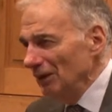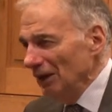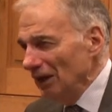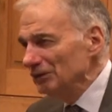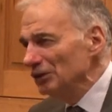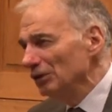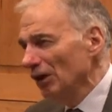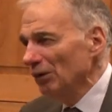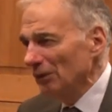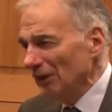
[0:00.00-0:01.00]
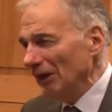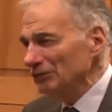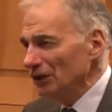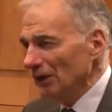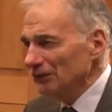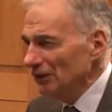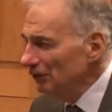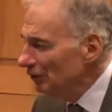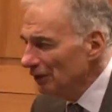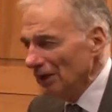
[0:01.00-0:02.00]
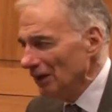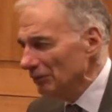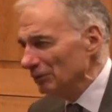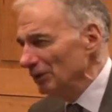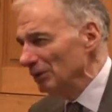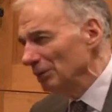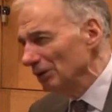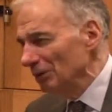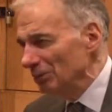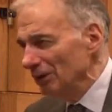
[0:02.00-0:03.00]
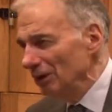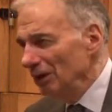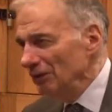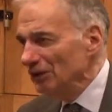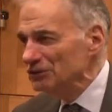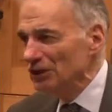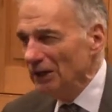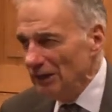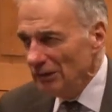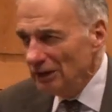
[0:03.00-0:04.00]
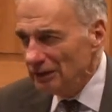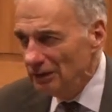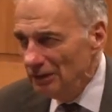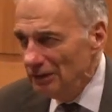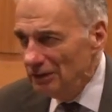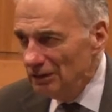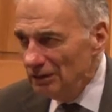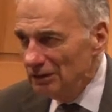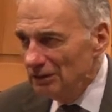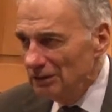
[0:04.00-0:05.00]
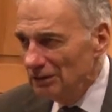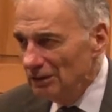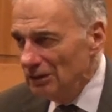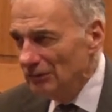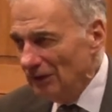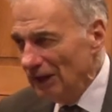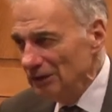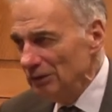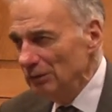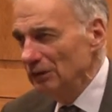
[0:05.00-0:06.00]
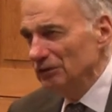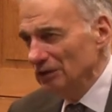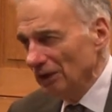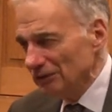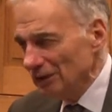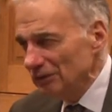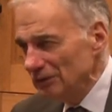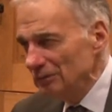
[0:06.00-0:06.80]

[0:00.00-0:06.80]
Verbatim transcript: And you know, without justice, you can't have freedom or liberty. The generic value is justice.